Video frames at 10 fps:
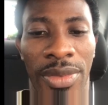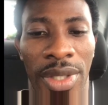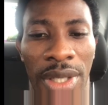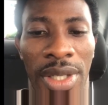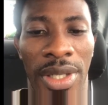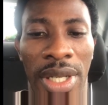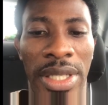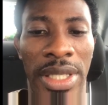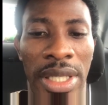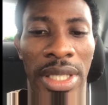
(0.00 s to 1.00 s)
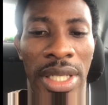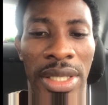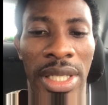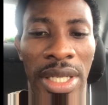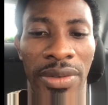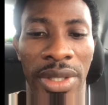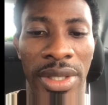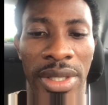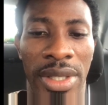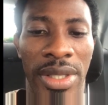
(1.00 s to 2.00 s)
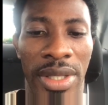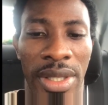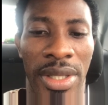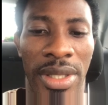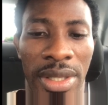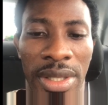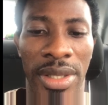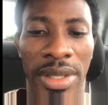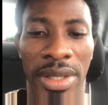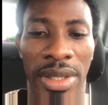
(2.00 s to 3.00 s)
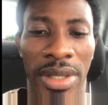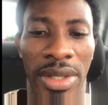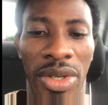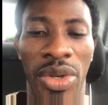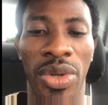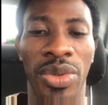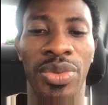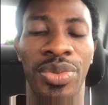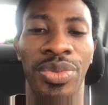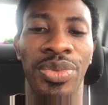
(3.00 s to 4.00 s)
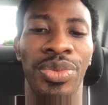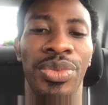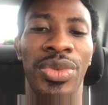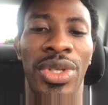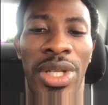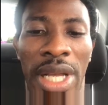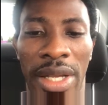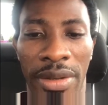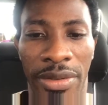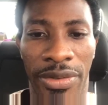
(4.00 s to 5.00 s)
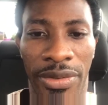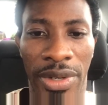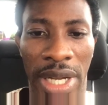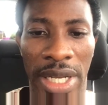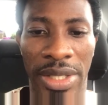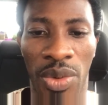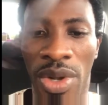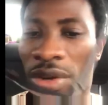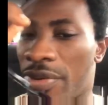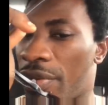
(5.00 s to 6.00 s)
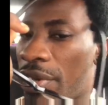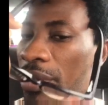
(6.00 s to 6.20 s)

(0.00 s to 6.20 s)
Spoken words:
Adeleke David. You know, life has a way of